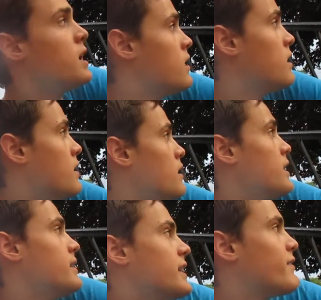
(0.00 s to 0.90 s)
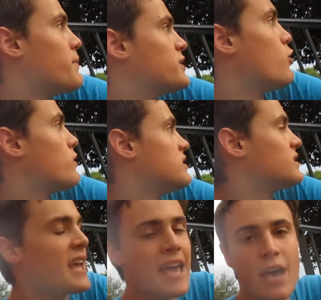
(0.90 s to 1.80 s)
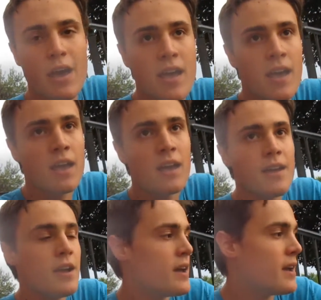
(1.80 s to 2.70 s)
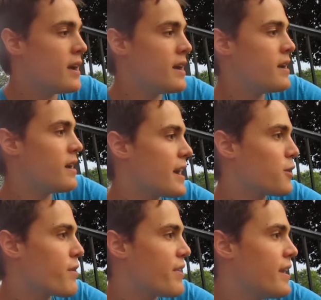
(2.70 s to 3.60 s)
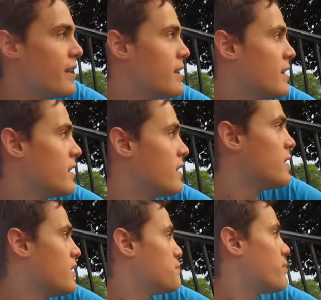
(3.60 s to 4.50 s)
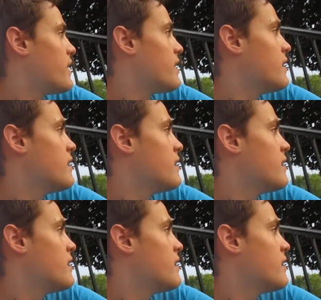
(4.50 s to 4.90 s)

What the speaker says: And give them a token, see? Heck with it. But